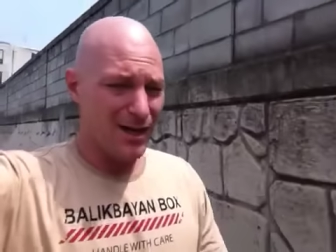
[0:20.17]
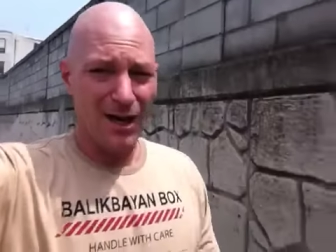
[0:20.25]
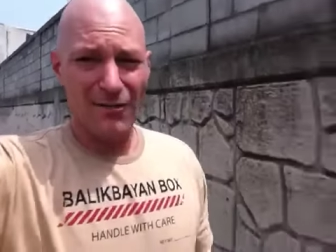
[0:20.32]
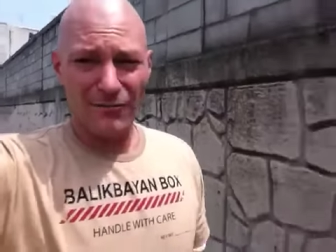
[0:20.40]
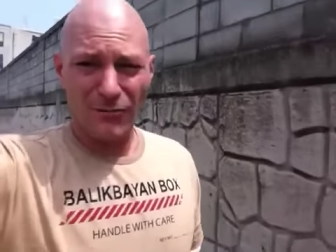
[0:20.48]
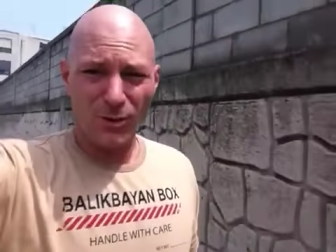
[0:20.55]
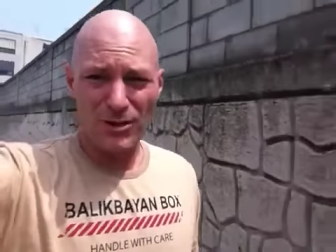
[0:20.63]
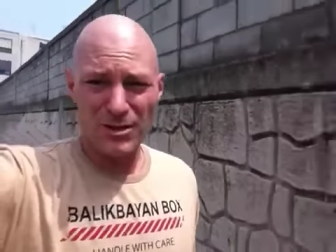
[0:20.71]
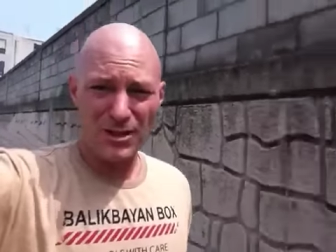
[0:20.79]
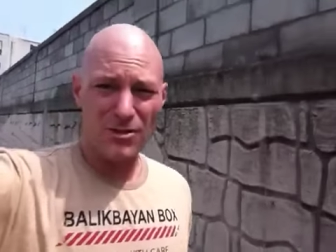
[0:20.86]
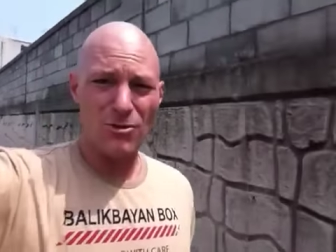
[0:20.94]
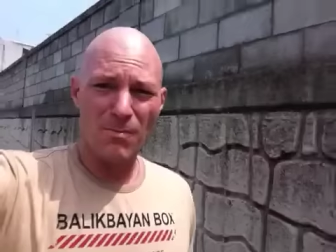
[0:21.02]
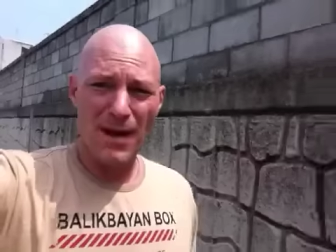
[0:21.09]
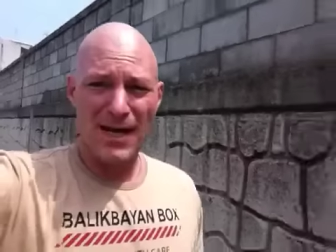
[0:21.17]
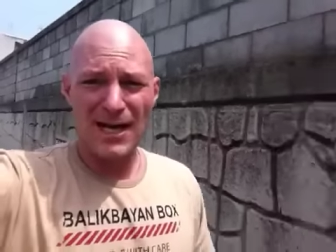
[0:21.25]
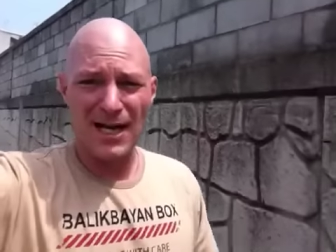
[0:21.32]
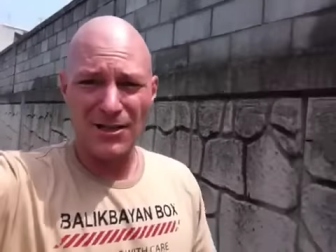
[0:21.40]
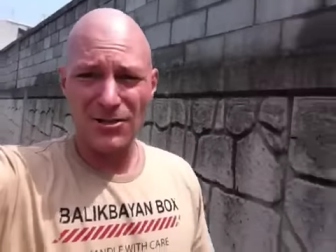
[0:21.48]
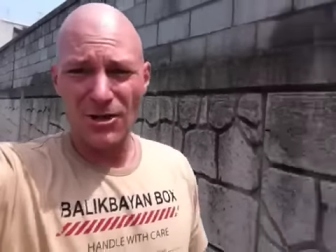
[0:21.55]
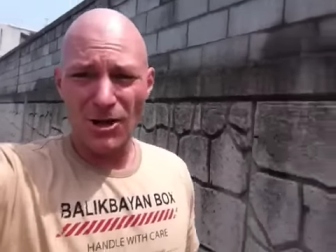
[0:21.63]
Unfortunately, you may
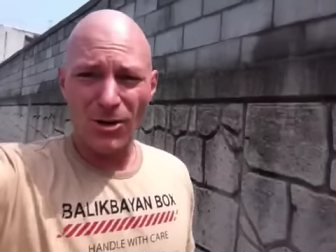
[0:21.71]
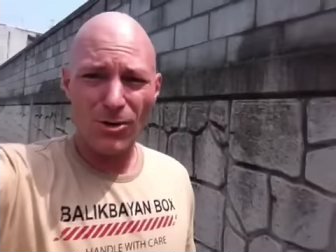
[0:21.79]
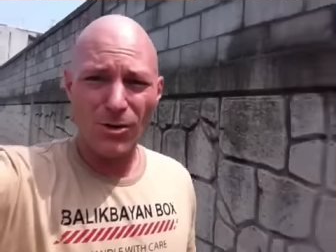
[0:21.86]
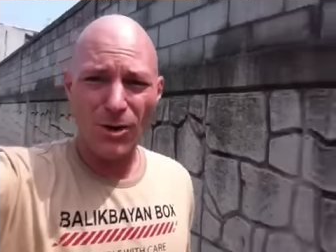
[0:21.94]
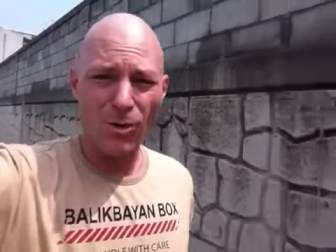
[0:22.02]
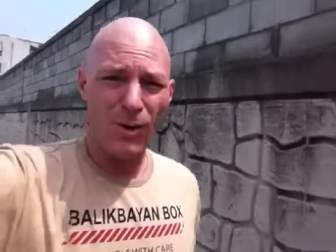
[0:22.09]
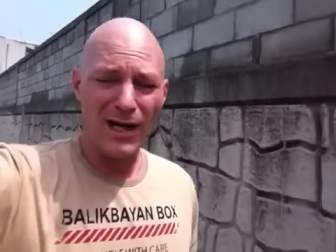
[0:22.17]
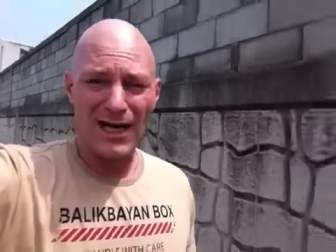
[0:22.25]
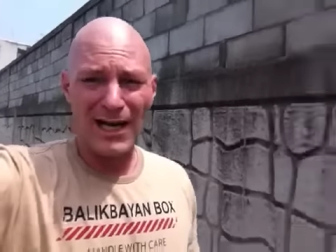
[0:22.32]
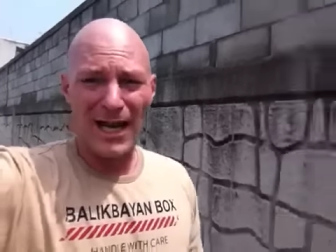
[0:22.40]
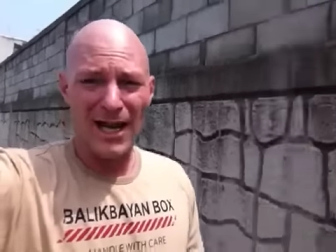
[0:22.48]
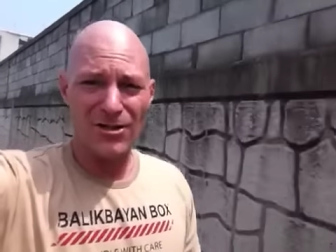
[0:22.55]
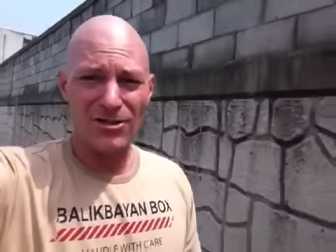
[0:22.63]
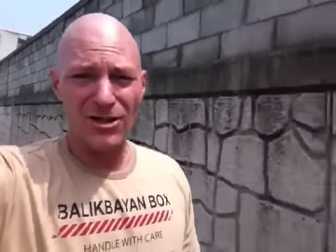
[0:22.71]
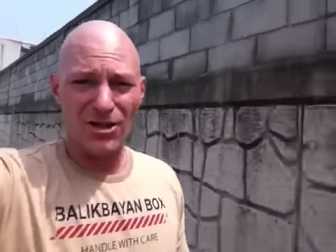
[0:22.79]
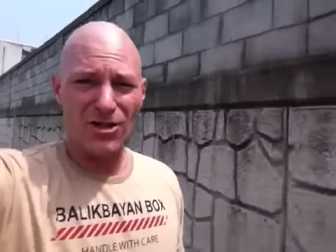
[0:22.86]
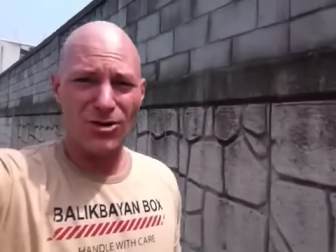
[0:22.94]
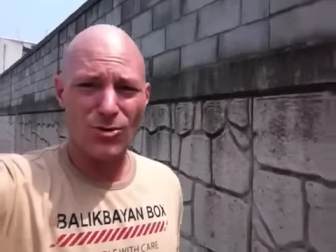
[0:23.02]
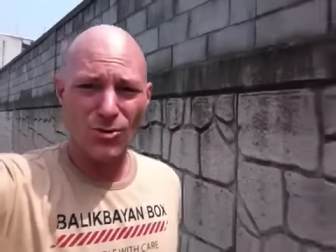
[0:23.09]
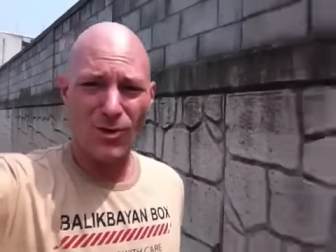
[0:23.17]
not know what kind of
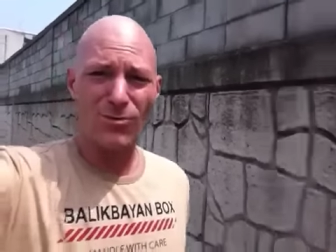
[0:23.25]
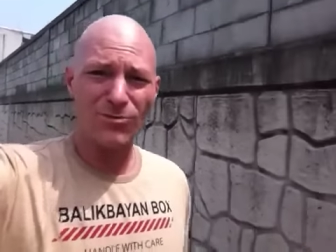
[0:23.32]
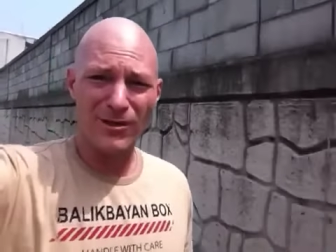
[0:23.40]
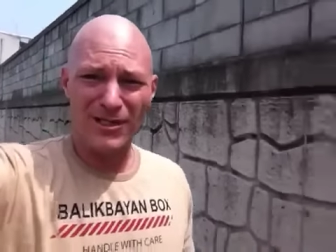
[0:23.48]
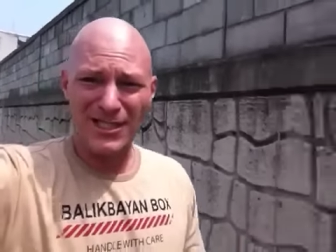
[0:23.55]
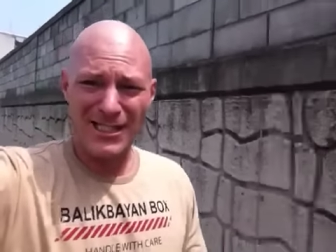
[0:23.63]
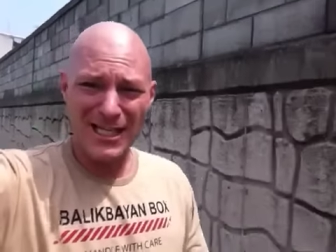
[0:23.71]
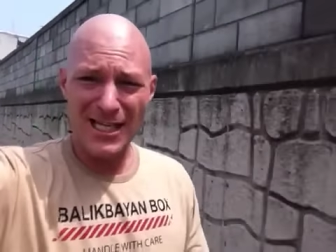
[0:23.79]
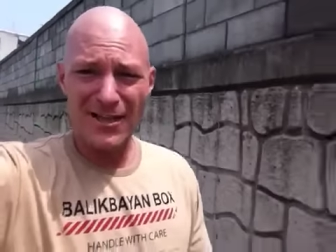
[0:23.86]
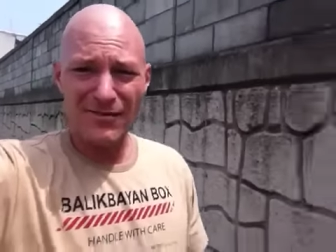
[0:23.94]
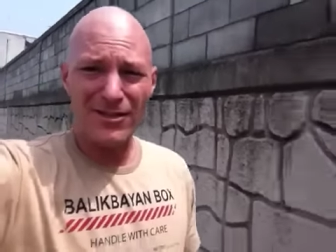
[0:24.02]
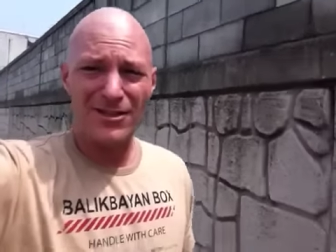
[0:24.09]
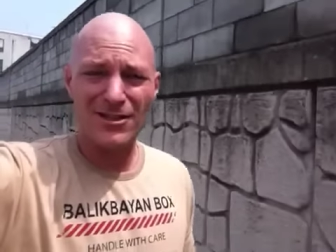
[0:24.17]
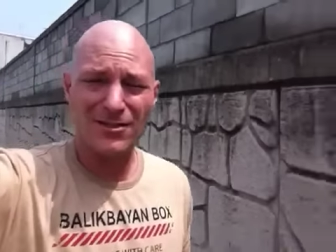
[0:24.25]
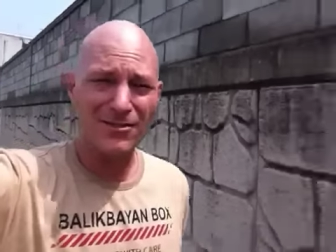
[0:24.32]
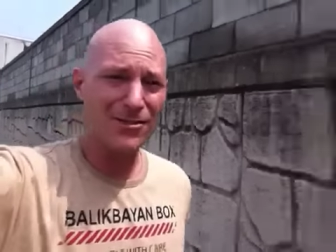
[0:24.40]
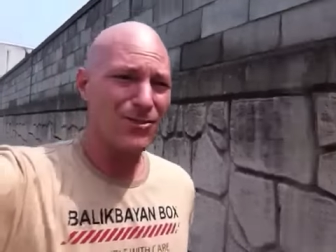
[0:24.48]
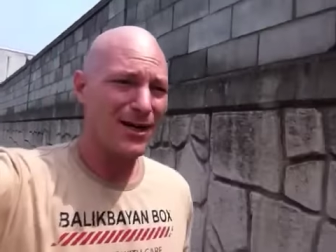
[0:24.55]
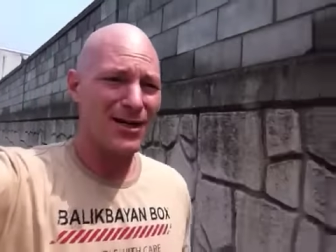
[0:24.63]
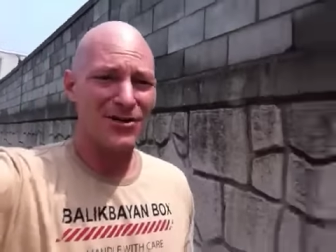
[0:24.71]
housing you receive until
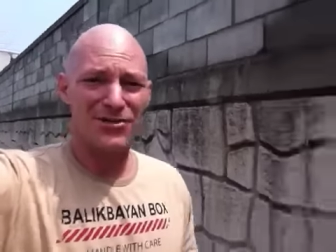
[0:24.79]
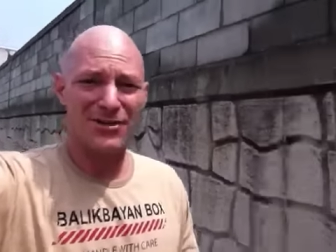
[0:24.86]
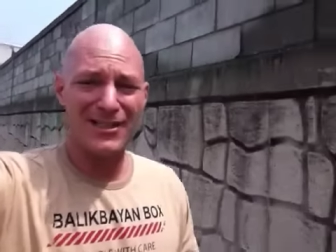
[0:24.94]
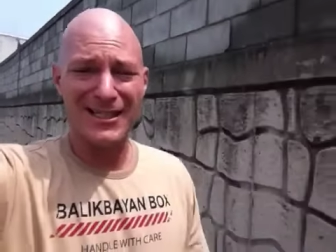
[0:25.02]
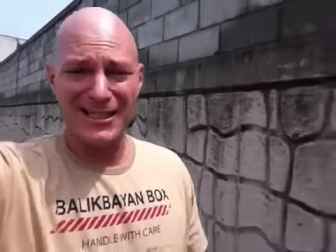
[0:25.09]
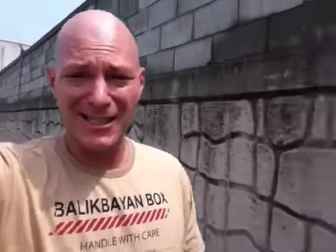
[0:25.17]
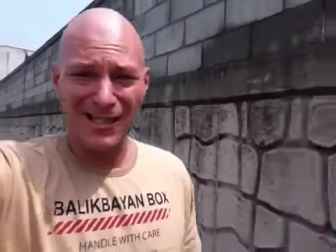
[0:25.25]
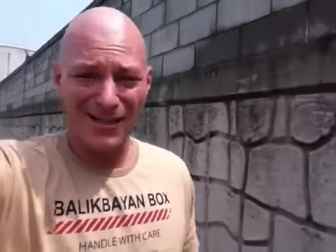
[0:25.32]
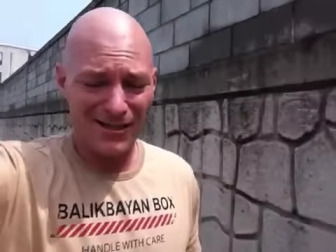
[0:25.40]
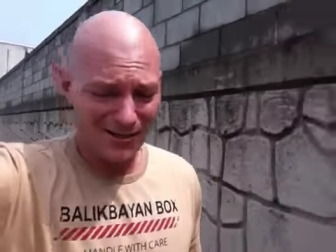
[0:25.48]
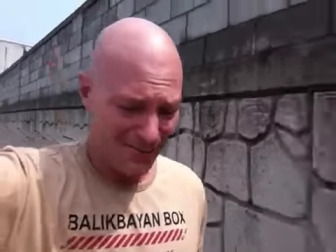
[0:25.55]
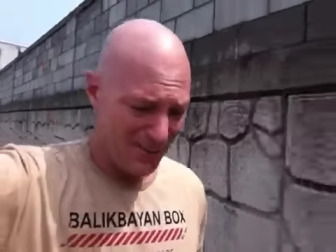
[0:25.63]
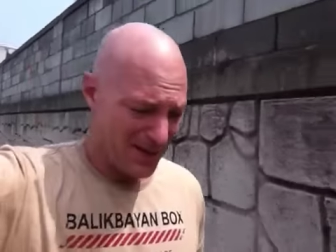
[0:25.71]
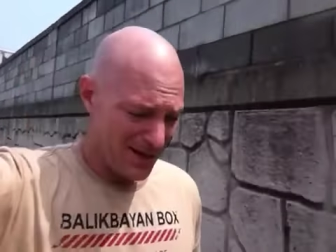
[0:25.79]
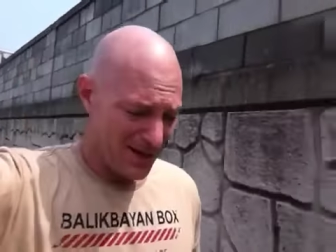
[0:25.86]
you actually get here.